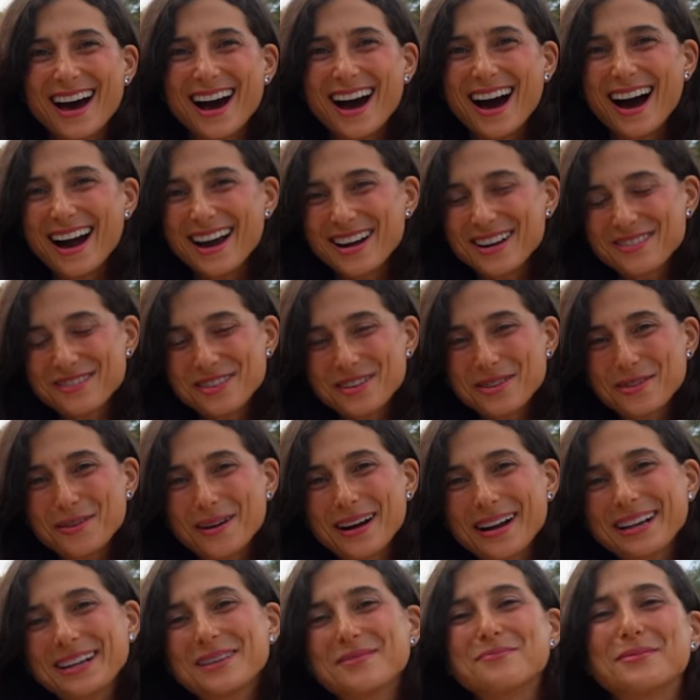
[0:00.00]
Hi
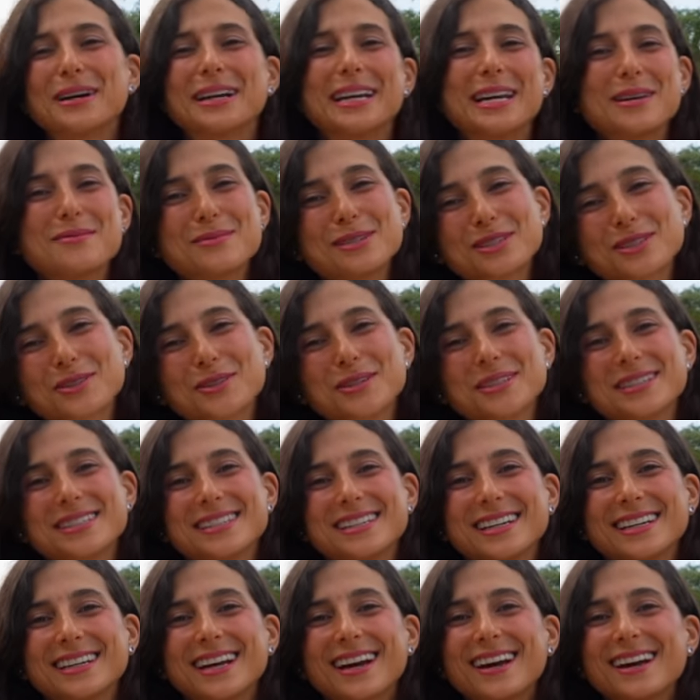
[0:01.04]
everyone, my name is
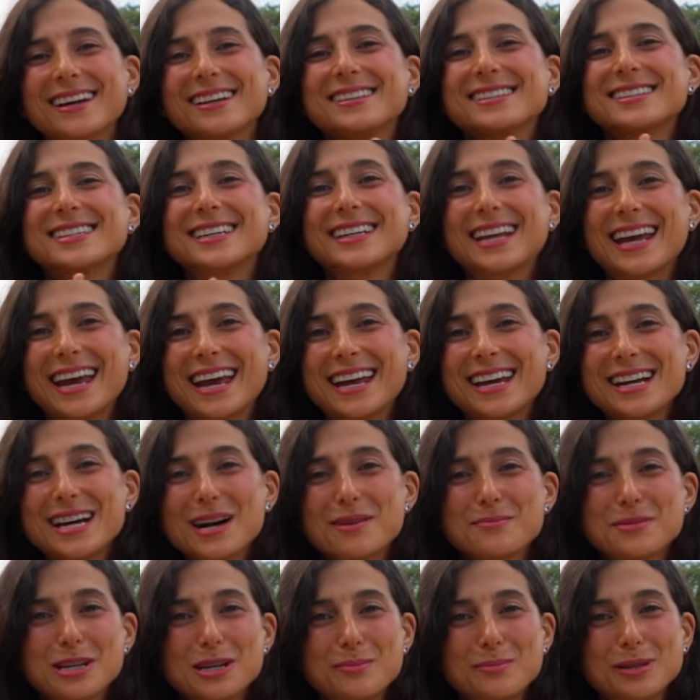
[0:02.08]
Kristina and today
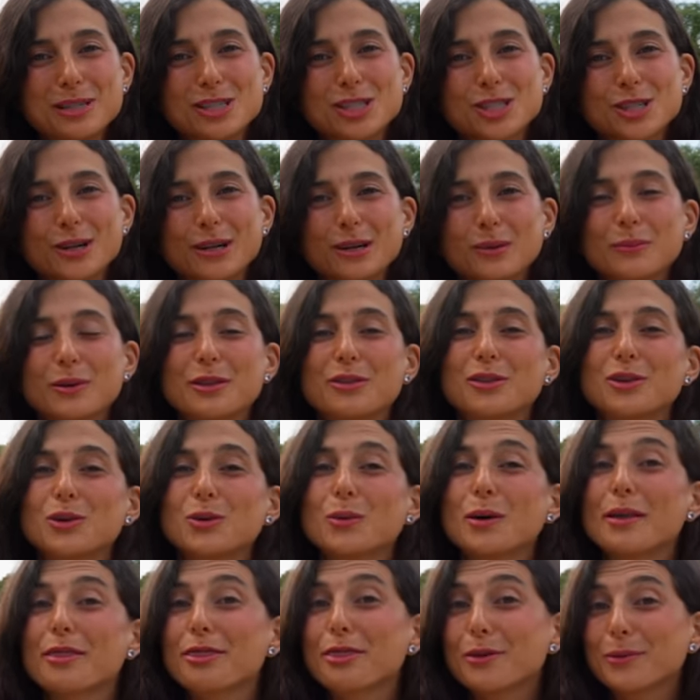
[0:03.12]
I'm going to be sharing with
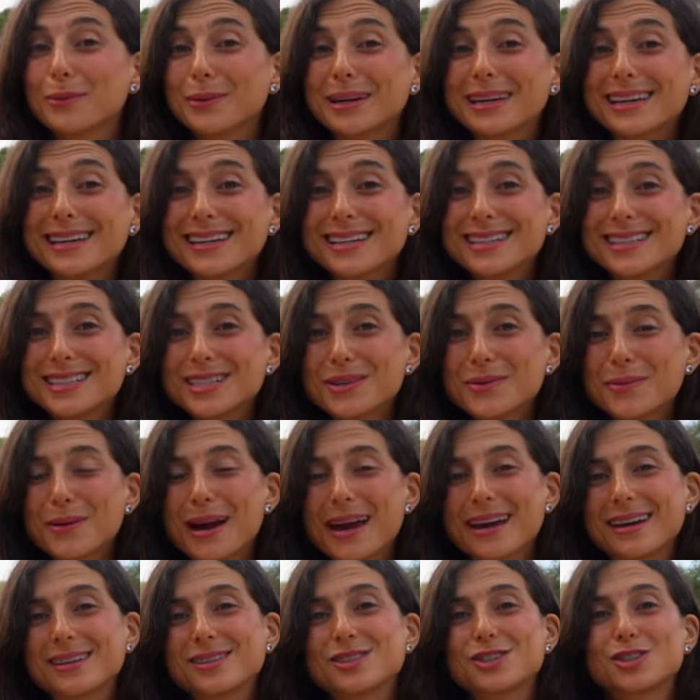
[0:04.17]
you three easy
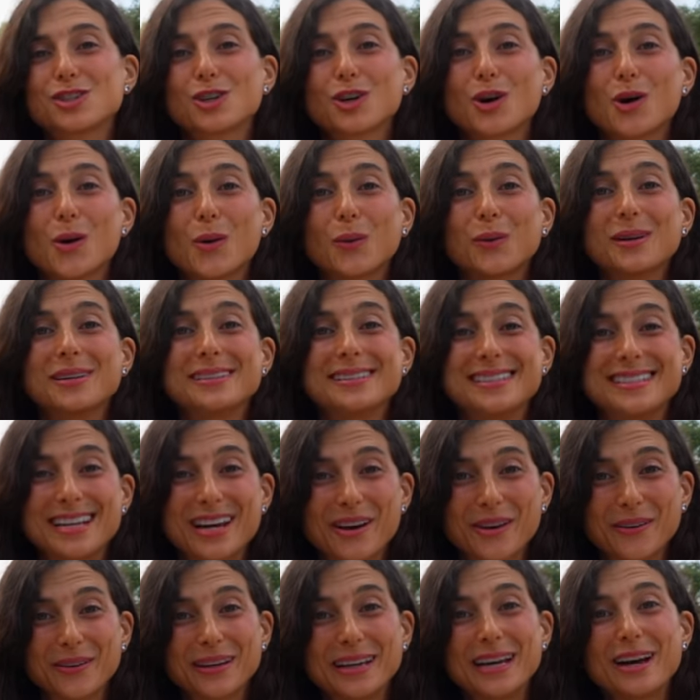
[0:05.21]
ways to go
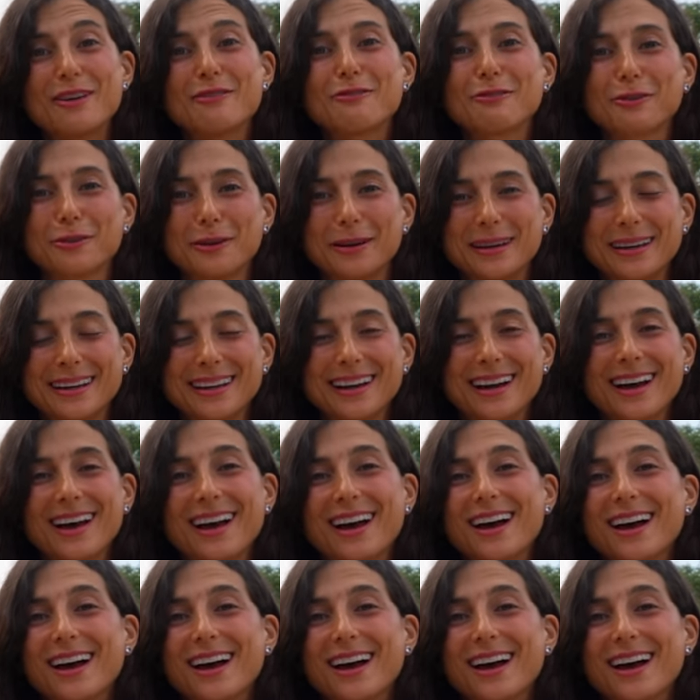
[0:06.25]
dairy free.